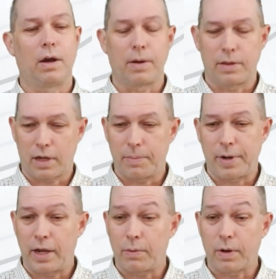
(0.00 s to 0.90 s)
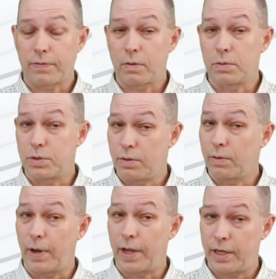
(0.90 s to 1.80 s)
the company I work for was doing
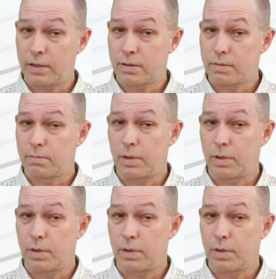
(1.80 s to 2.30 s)
ratings,